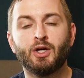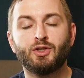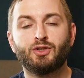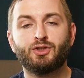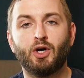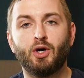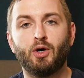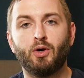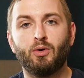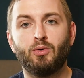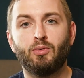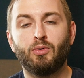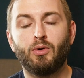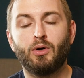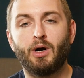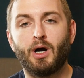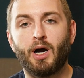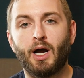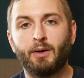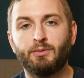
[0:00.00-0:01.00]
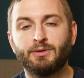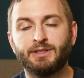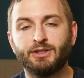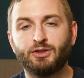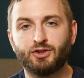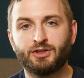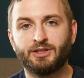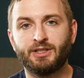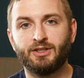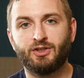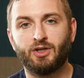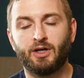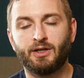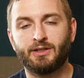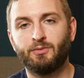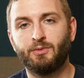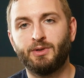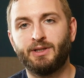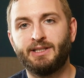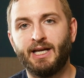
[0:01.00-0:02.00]
So I was interested in
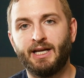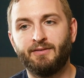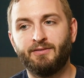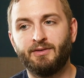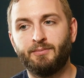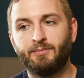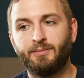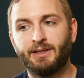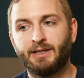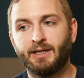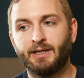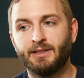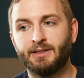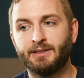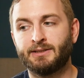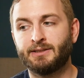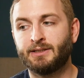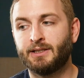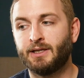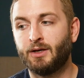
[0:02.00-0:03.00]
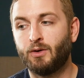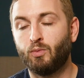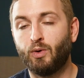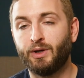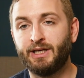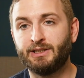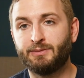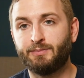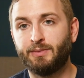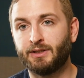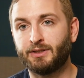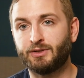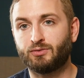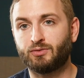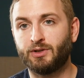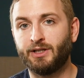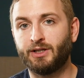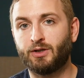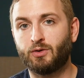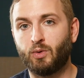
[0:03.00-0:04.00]
talking with David because what he's built
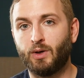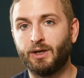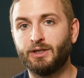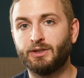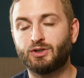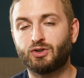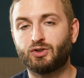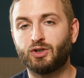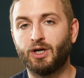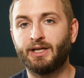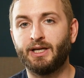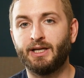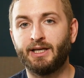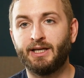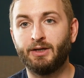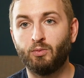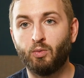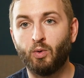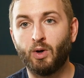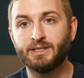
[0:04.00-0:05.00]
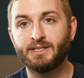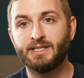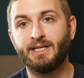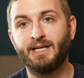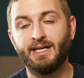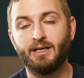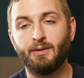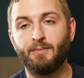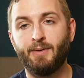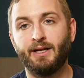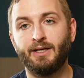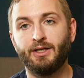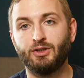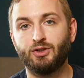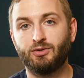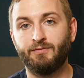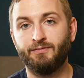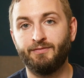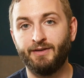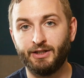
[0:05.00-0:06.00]
is really quite striking. He was an
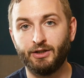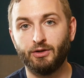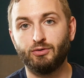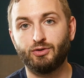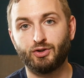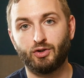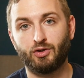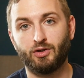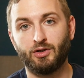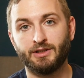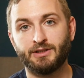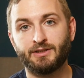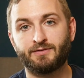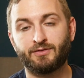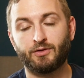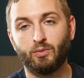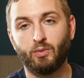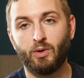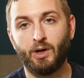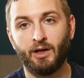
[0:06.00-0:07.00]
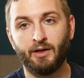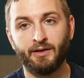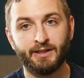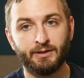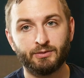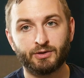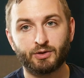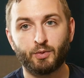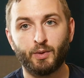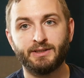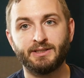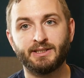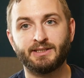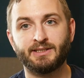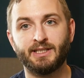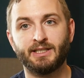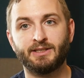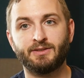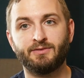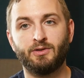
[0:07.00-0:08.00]
independent video journalist for a while and he was quite
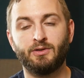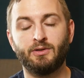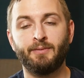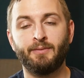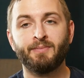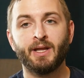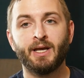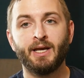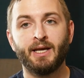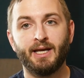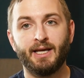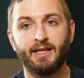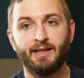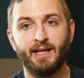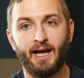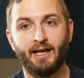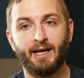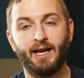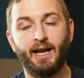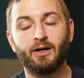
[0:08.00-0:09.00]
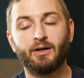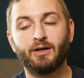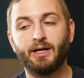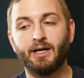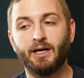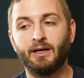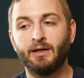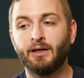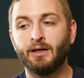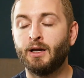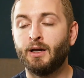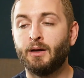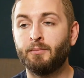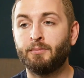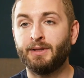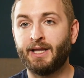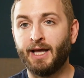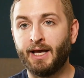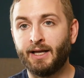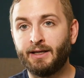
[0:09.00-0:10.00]
successful in that area.
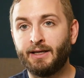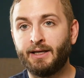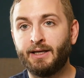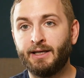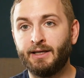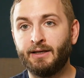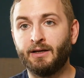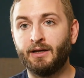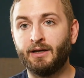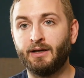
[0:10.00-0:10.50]
But then he